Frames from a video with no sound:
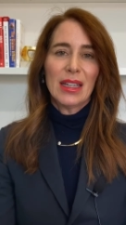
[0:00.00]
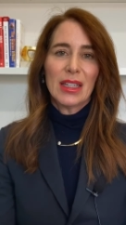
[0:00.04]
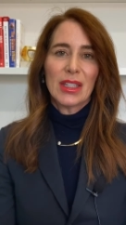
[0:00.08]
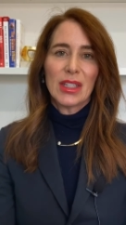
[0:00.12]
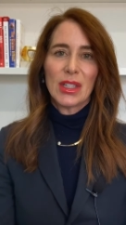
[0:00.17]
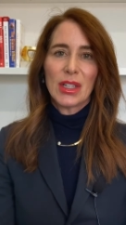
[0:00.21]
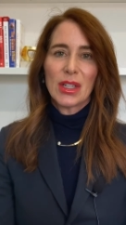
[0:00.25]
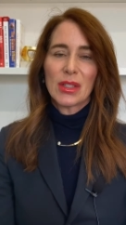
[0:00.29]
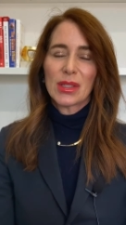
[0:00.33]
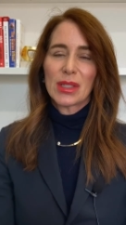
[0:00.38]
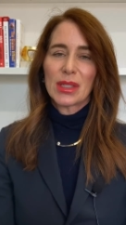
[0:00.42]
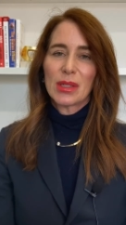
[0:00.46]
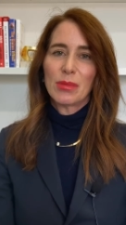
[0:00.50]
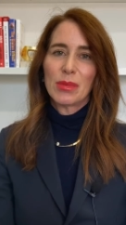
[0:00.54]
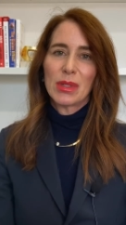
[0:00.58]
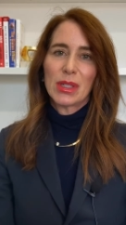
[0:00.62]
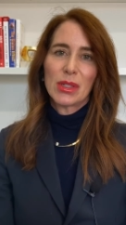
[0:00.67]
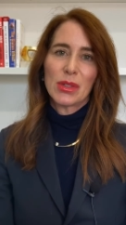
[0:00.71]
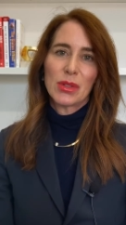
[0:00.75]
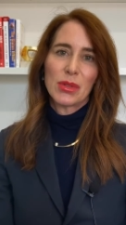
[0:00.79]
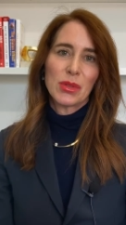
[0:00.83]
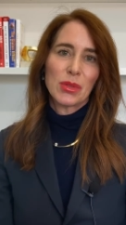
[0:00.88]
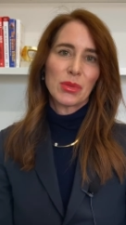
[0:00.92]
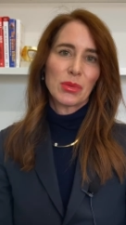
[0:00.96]
You know, someone
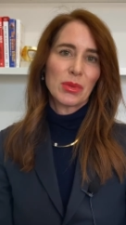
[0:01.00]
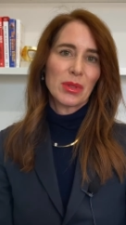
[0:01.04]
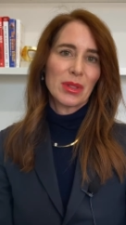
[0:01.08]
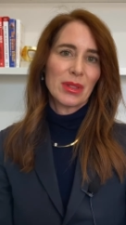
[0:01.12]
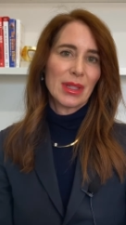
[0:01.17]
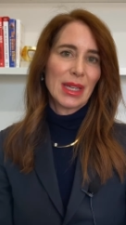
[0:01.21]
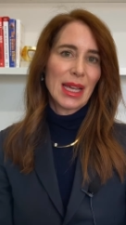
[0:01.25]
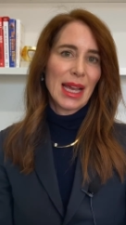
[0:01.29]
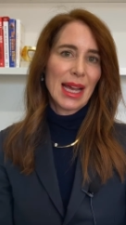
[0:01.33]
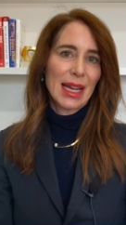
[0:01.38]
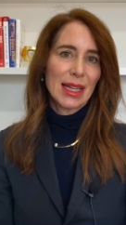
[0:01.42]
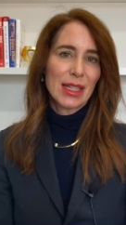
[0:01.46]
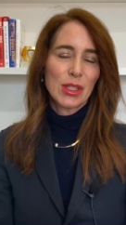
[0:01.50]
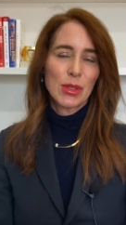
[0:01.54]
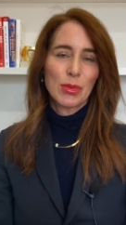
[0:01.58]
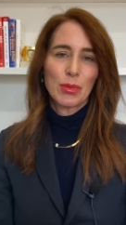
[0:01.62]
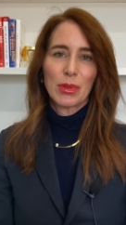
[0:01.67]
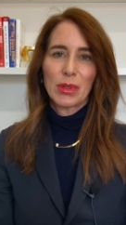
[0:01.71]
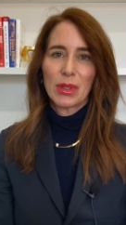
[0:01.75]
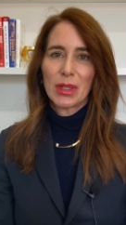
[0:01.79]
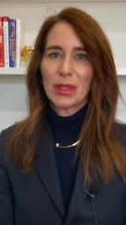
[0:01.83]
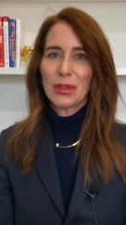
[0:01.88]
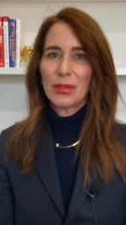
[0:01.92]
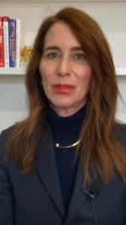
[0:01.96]
who's really
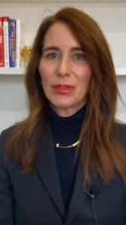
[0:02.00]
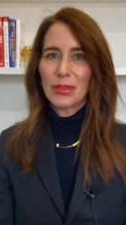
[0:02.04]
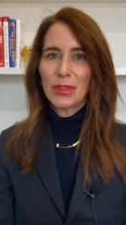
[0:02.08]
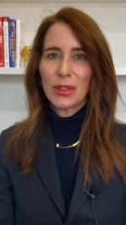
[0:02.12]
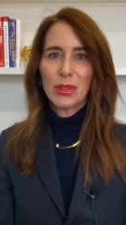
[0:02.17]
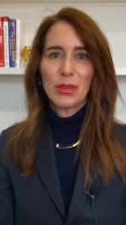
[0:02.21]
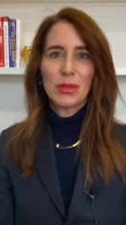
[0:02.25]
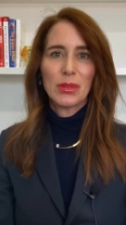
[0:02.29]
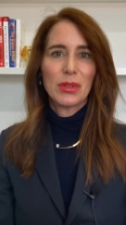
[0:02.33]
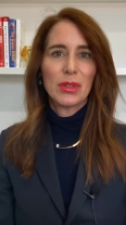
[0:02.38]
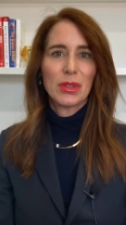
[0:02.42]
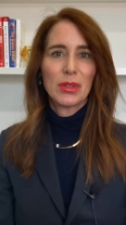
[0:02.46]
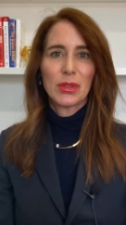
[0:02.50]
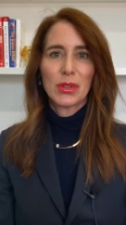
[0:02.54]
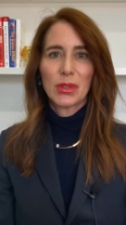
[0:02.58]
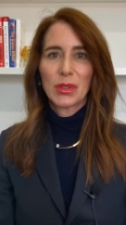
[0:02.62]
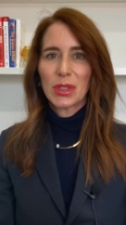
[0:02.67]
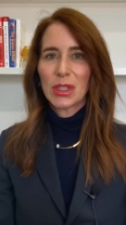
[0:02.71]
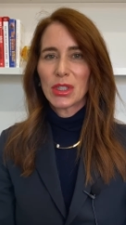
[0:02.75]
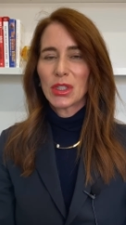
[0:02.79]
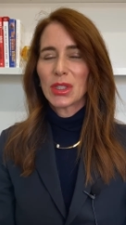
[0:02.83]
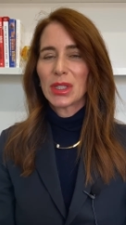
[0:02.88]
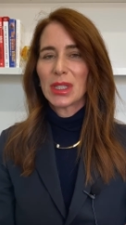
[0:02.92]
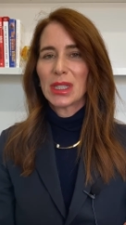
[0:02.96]
expert in food,
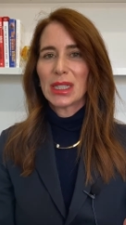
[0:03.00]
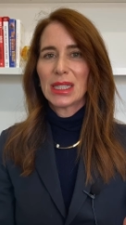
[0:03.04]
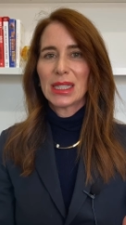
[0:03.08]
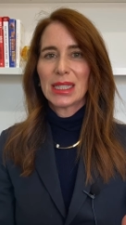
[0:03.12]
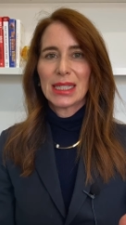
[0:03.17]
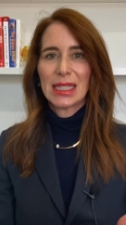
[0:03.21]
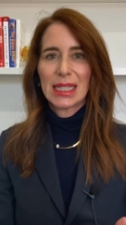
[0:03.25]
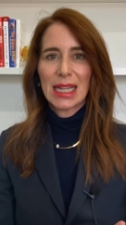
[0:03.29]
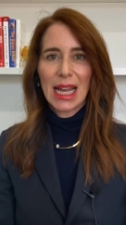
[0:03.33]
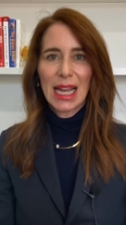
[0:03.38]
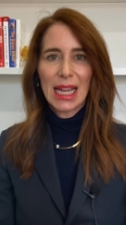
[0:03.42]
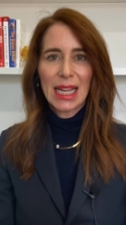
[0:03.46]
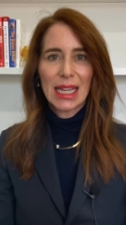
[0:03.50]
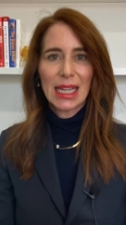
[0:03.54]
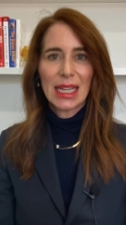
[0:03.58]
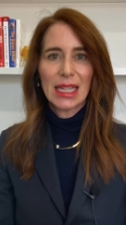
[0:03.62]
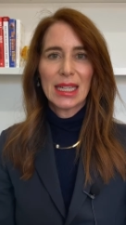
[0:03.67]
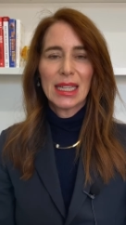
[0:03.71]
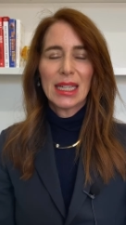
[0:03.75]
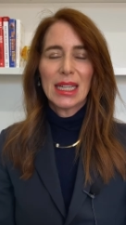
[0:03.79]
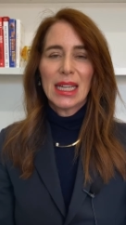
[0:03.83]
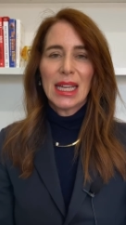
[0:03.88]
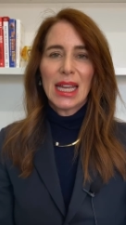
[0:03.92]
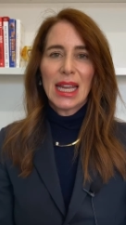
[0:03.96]
nutrition, and diet,